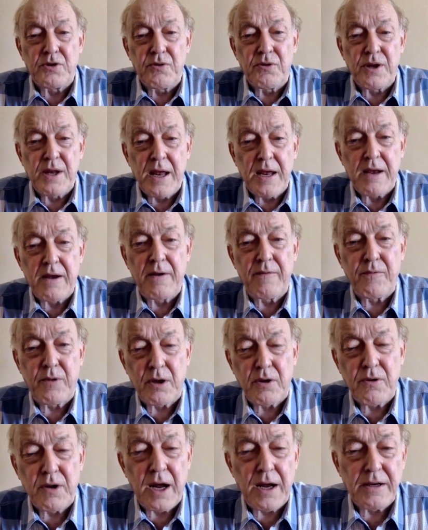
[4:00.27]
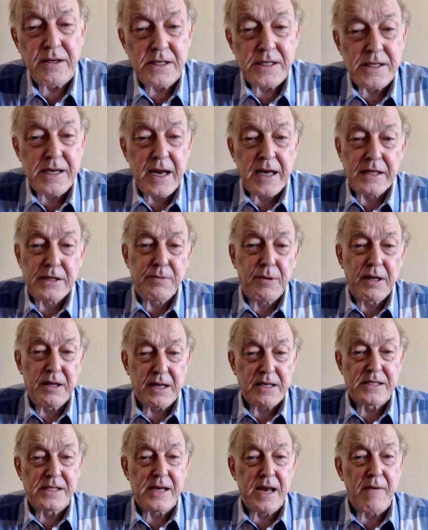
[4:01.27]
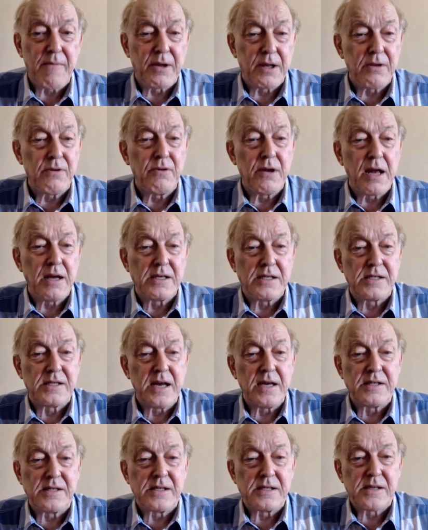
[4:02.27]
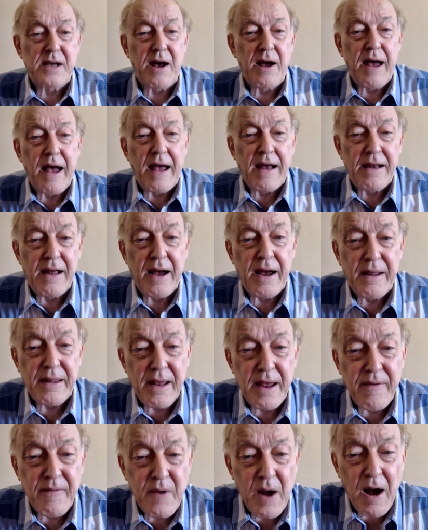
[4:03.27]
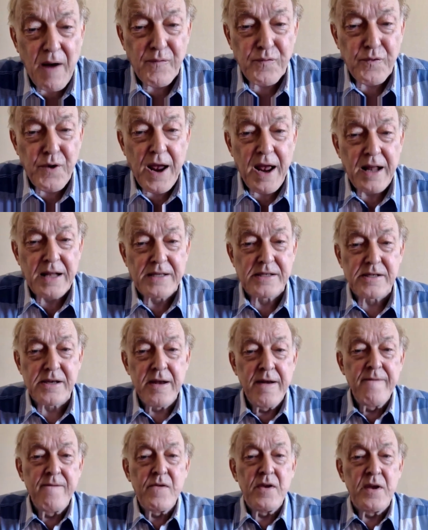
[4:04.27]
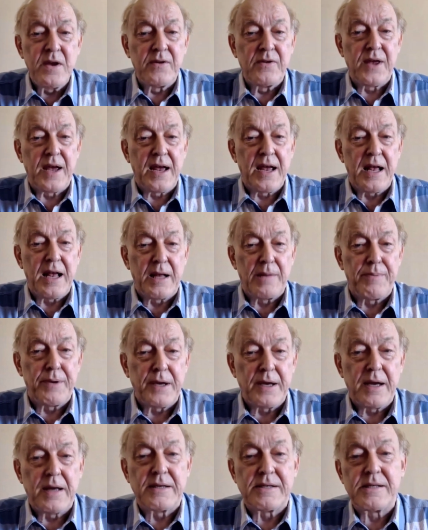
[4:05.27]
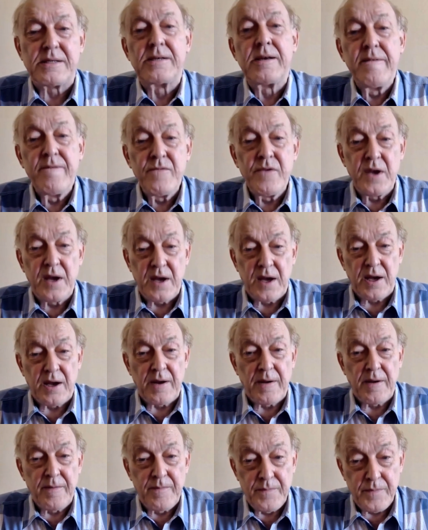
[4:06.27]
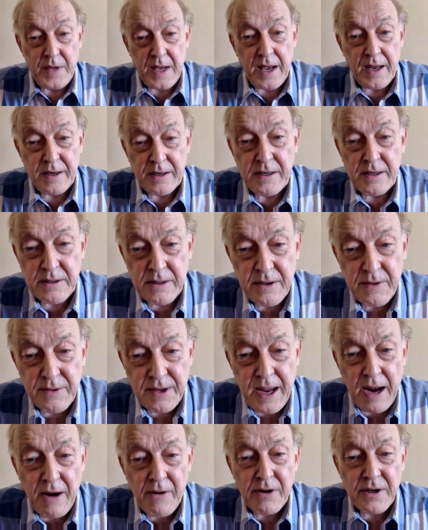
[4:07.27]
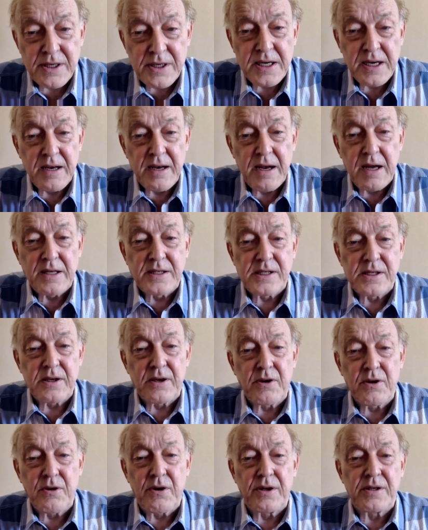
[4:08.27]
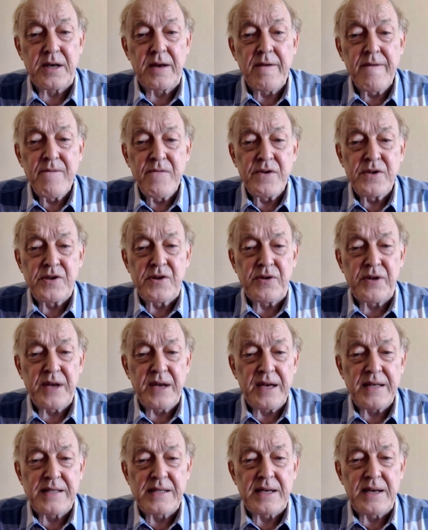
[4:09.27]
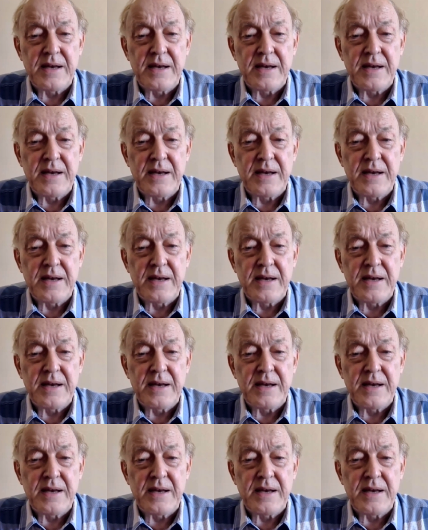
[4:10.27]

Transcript: you think of the United States? Well, they'll say, well, the United States is our ally, they're our friends, they're helping us and guaranteeing our security. So there's